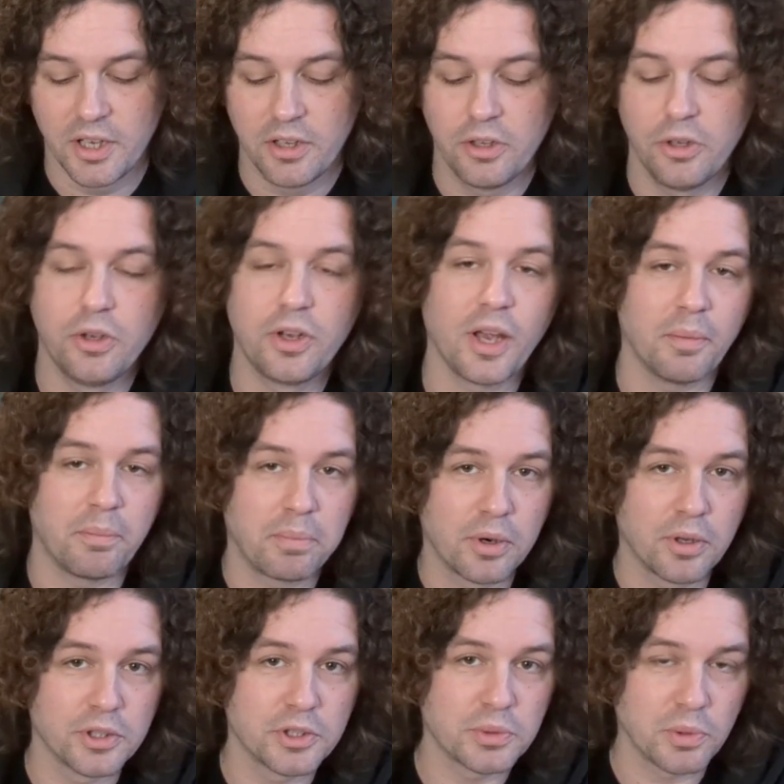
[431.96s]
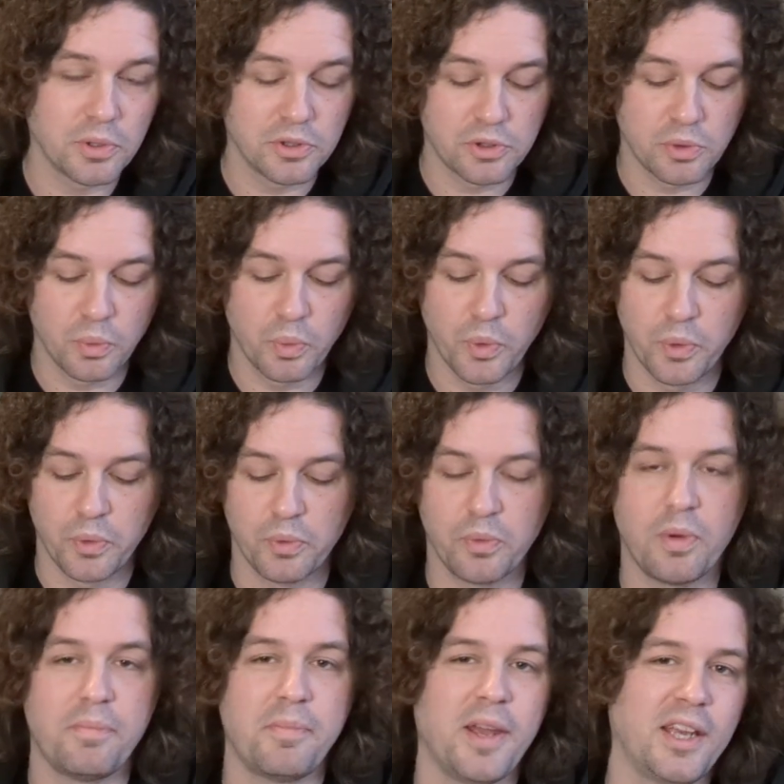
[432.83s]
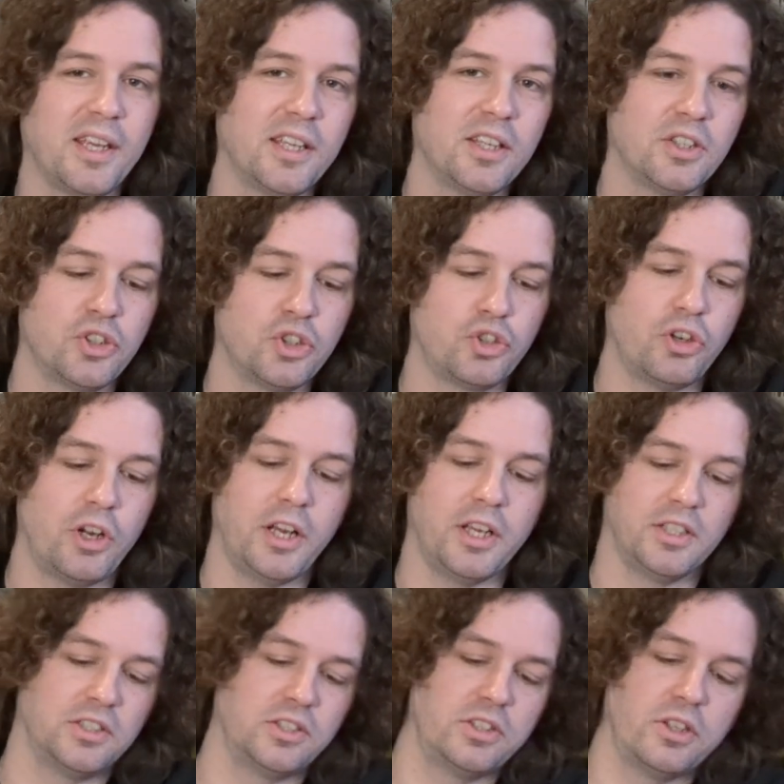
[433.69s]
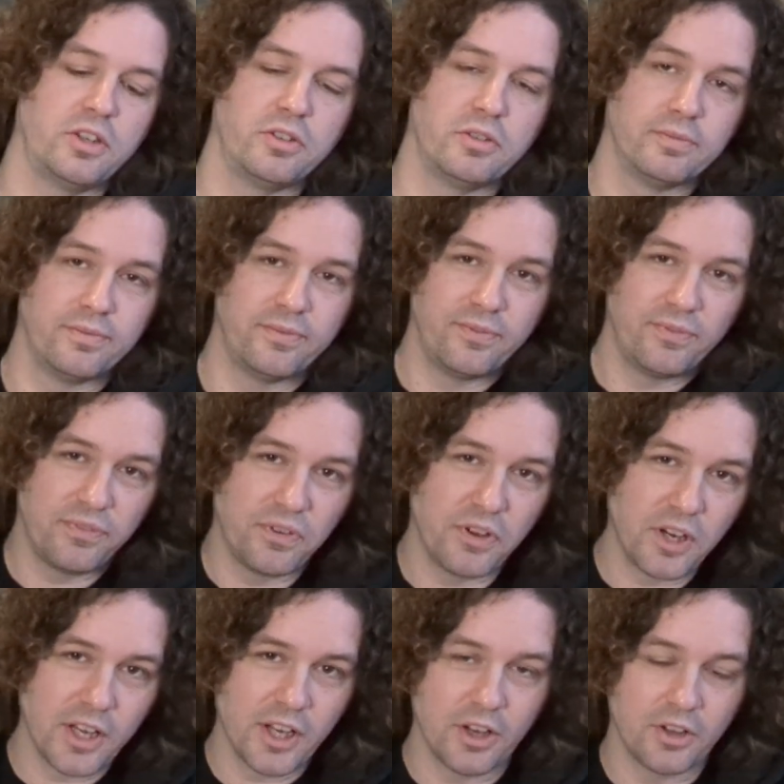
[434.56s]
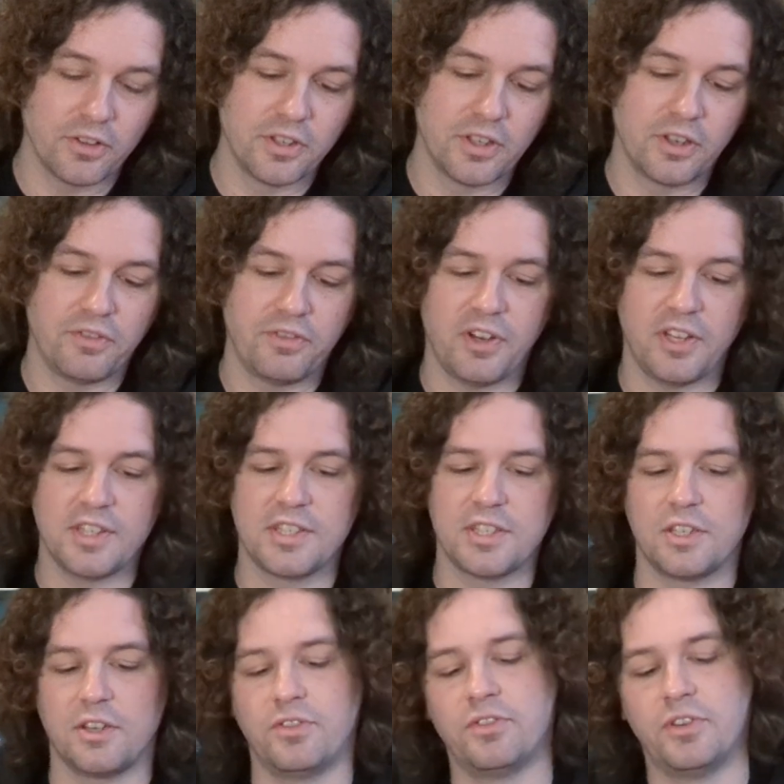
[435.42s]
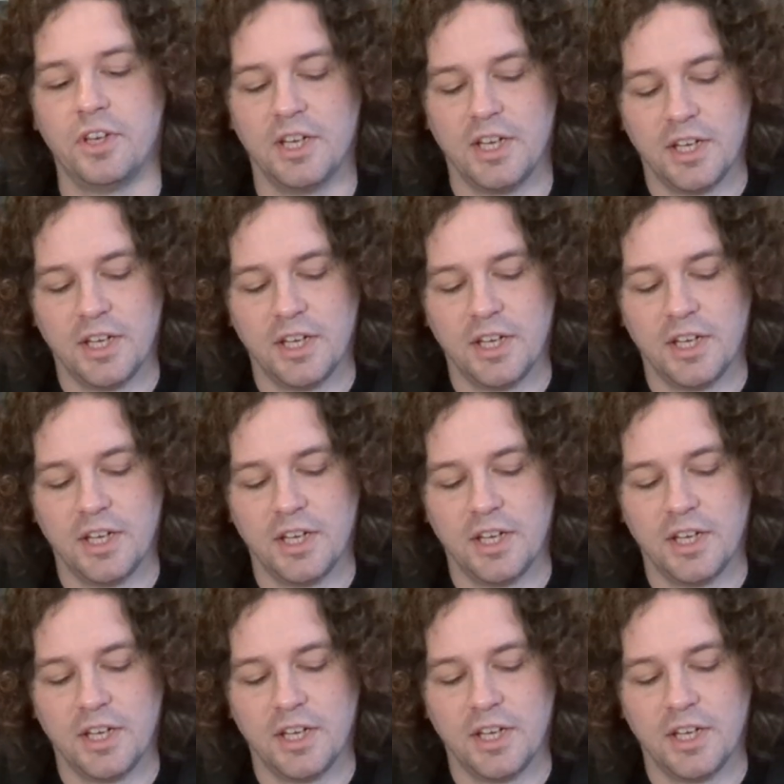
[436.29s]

you get +1 to wound when making strikes, so you're fully on the defensive.